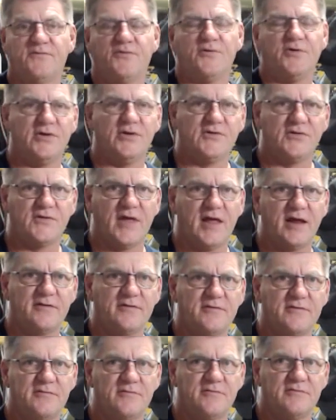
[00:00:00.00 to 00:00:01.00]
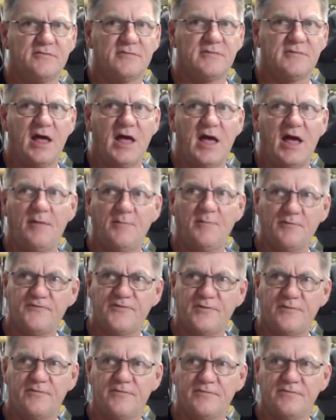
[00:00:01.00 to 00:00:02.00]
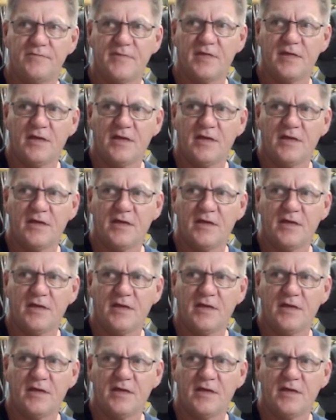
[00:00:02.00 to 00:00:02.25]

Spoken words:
footage in that from